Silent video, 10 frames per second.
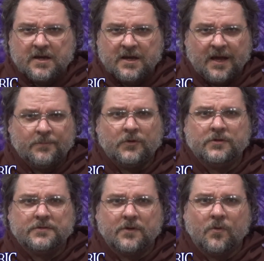
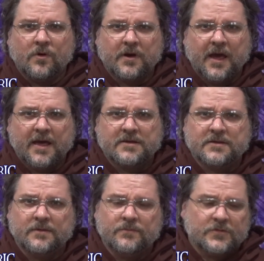couples
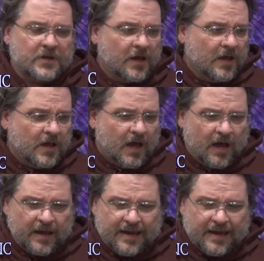orgasms, uh,